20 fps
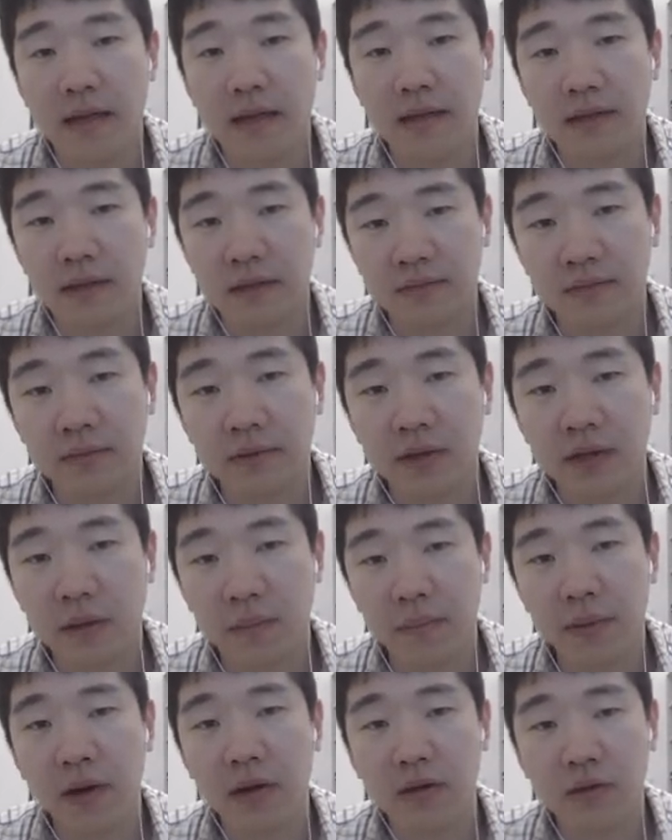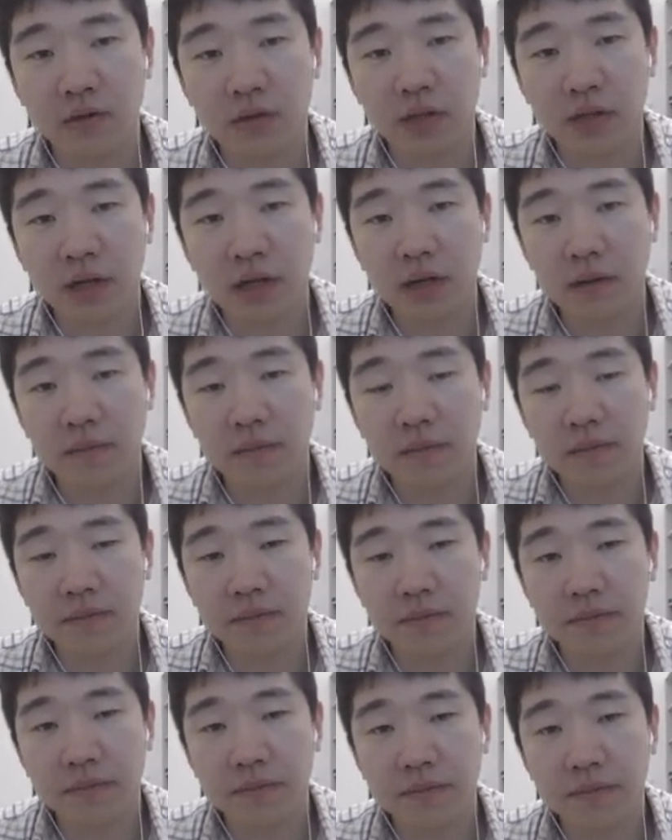If we compare to
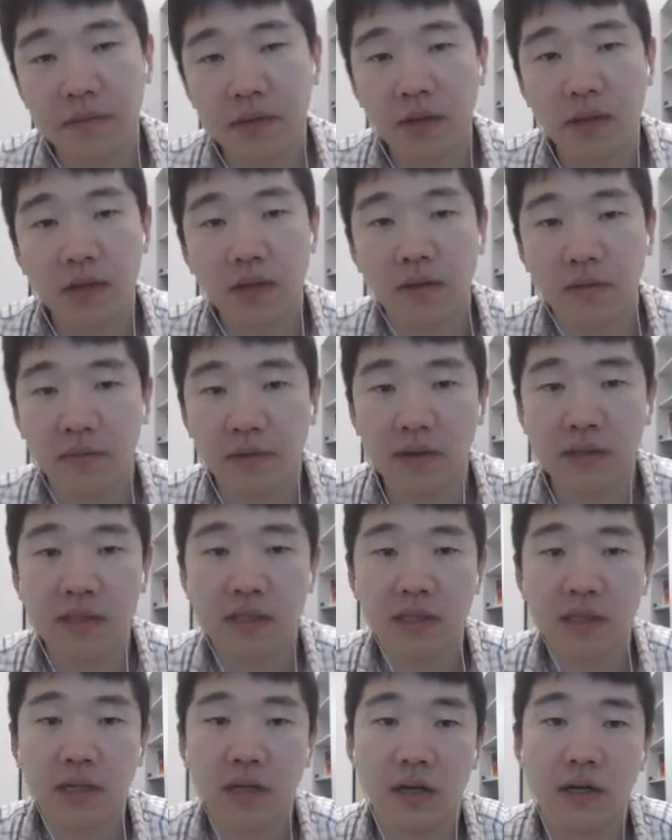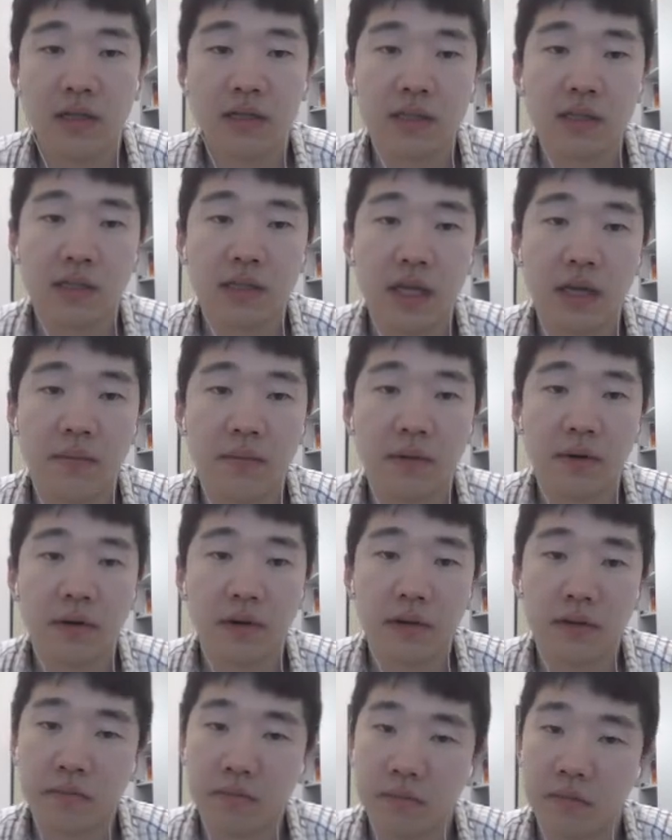the first nearest neighbor,
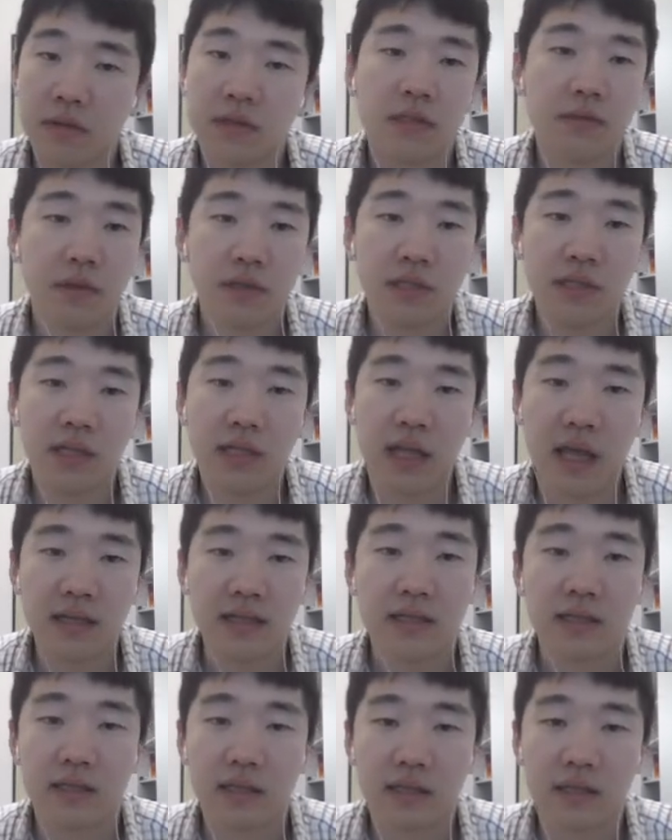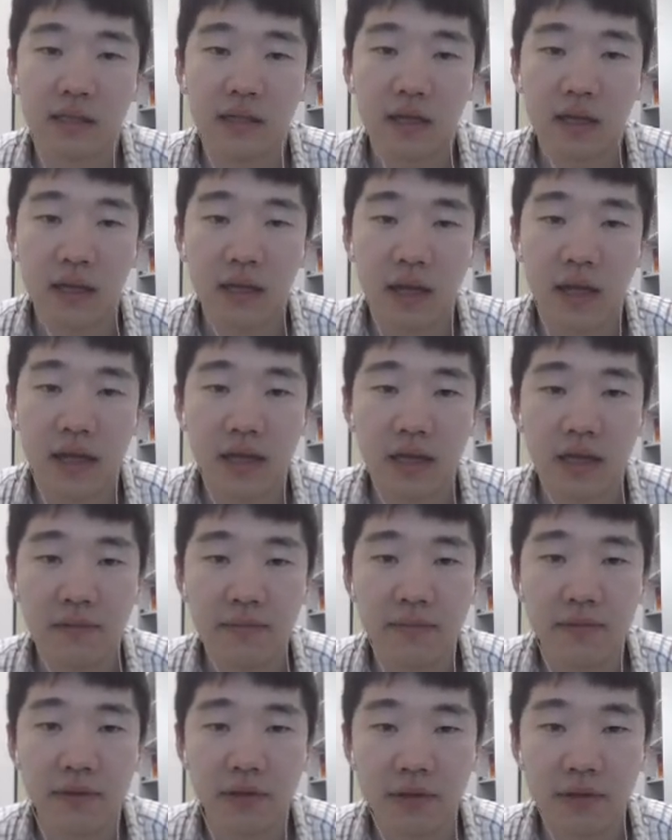much dense. And
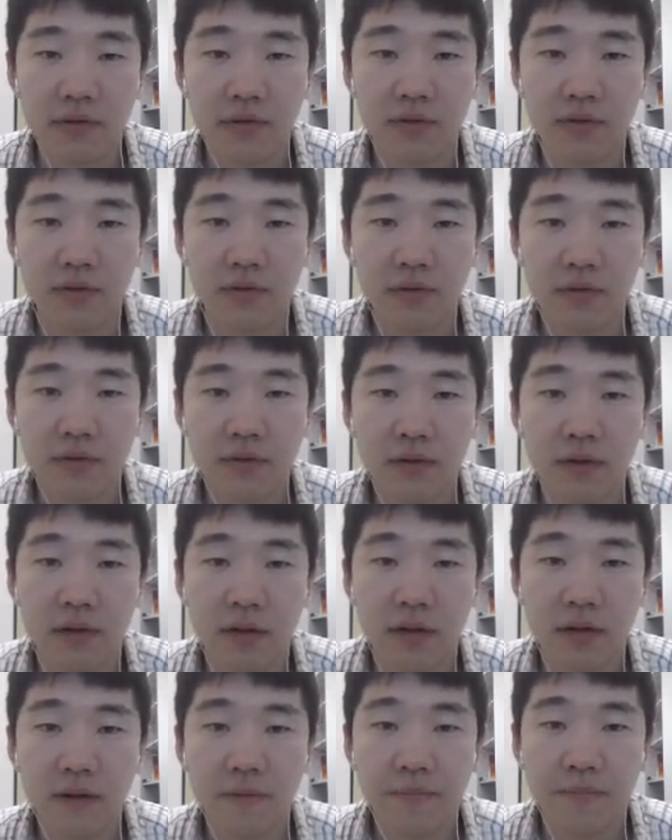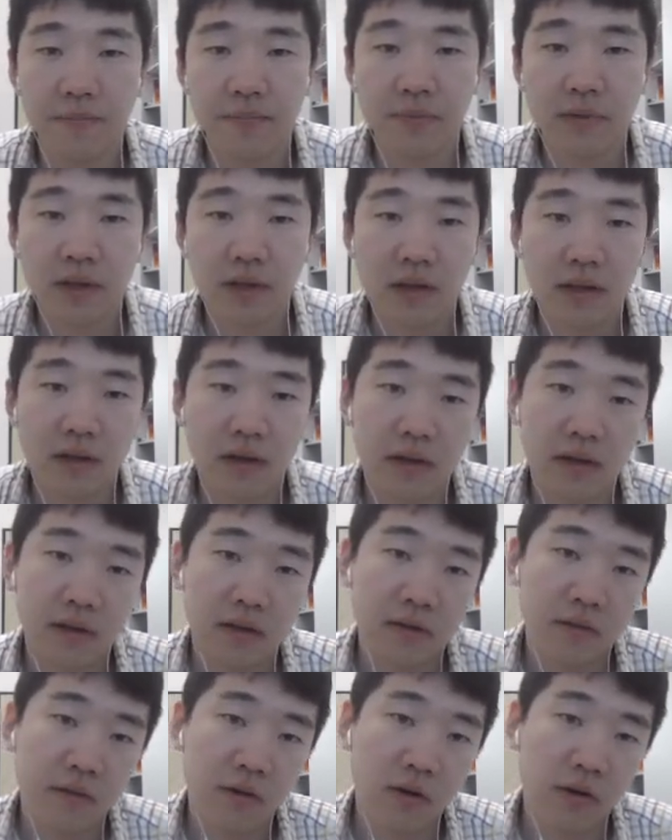if you
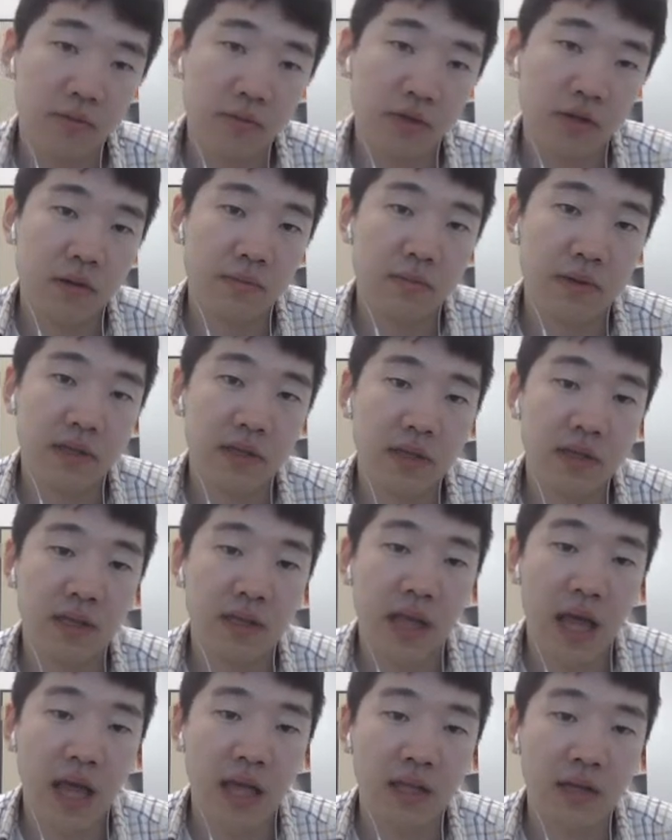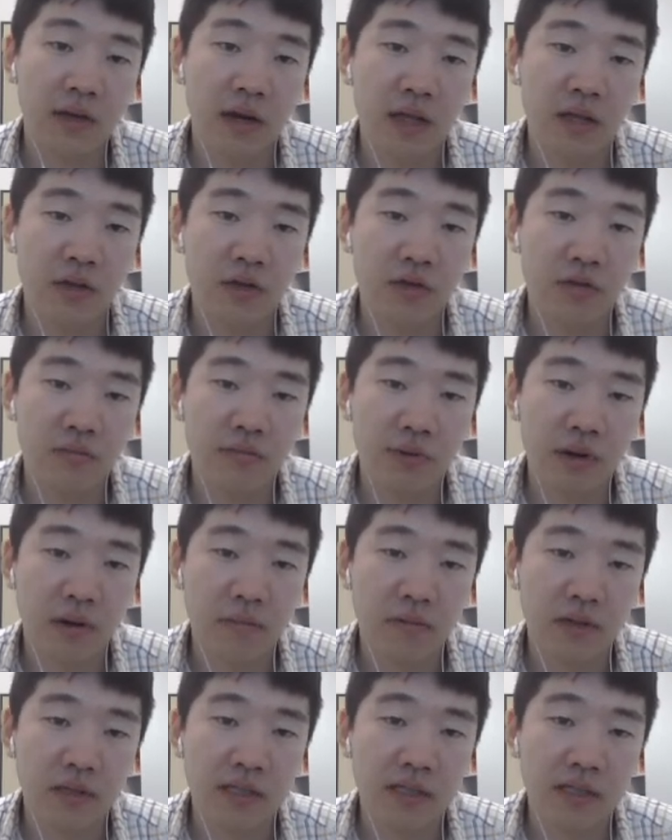observe in the detector, and you
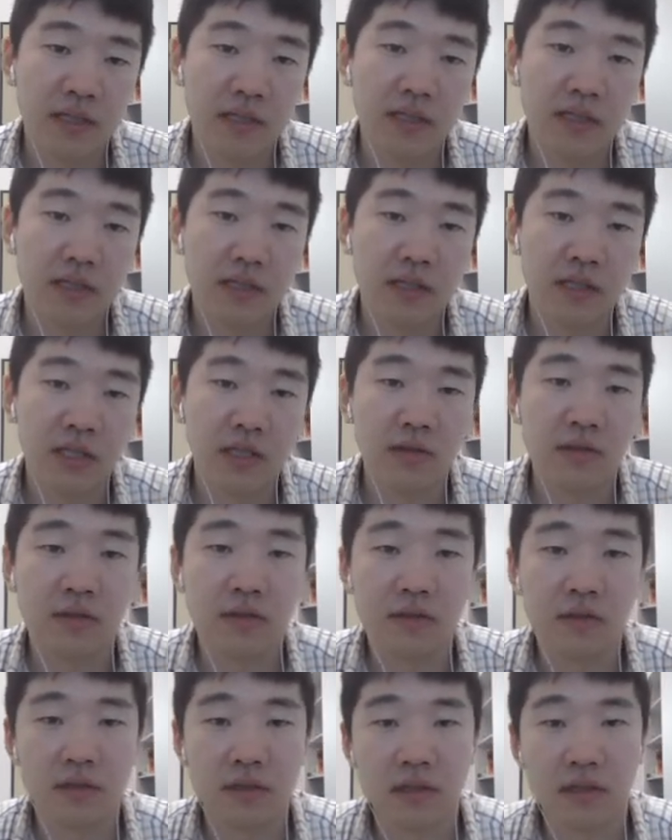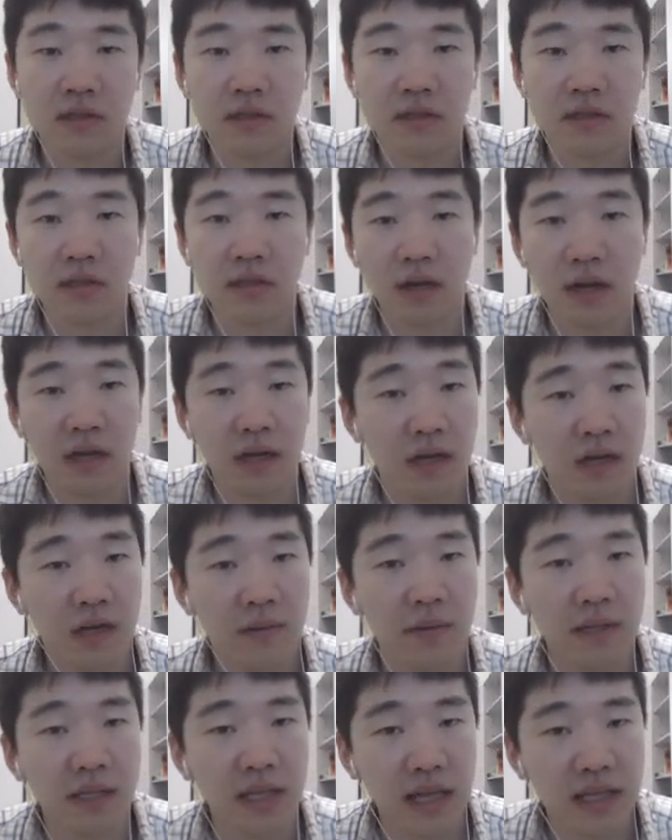probably see such a like little
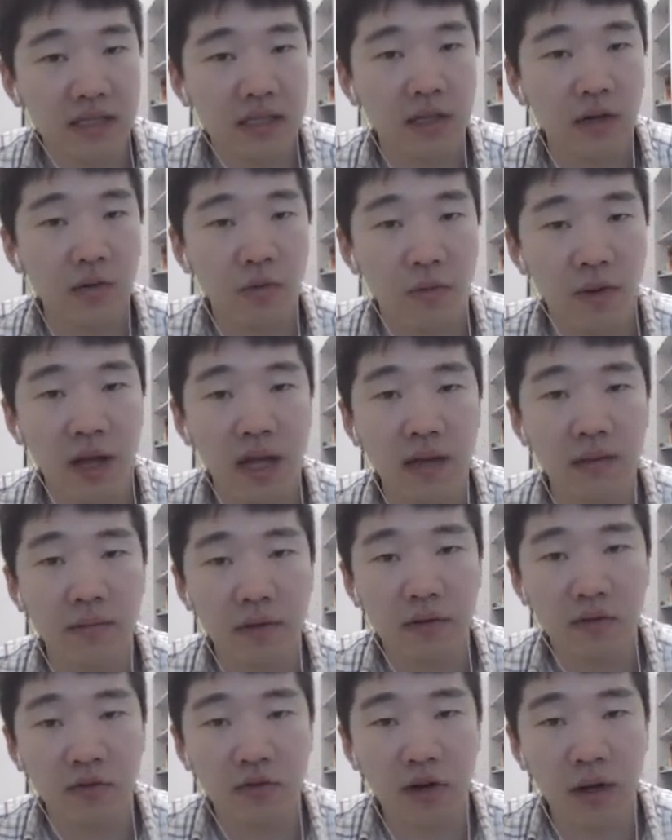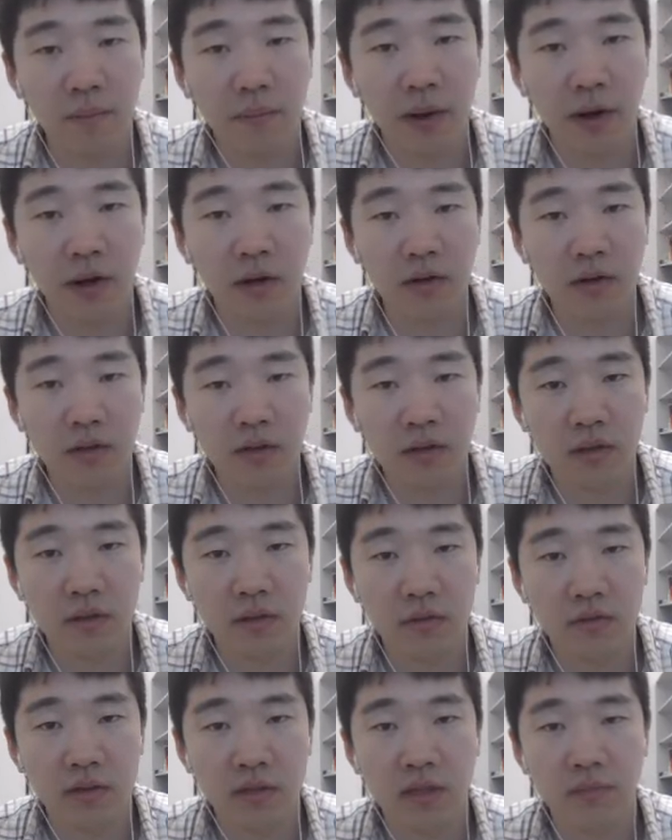bit denser wave to compare it
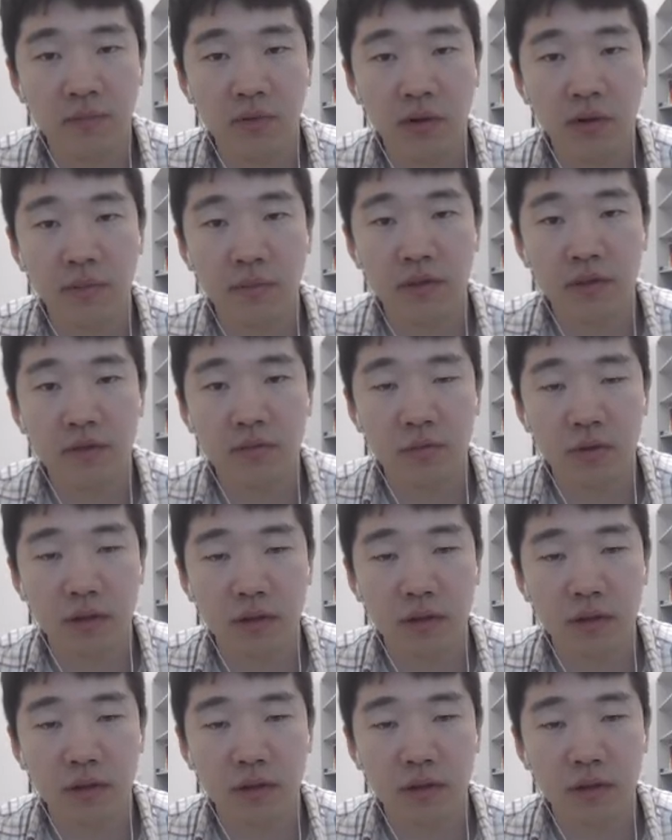with the previous one.